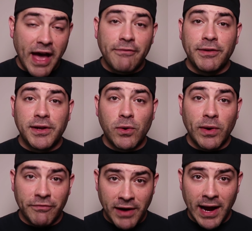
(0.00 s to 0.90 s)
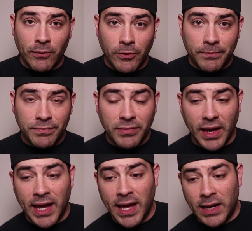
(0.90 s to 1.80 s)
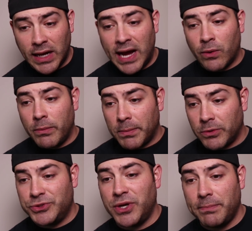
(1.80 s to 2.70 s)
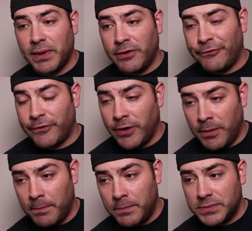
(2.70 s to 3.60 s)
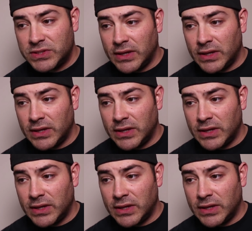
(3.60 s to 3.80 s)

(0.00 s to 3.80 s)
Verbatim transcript: That video went viral. And I remember jumping from,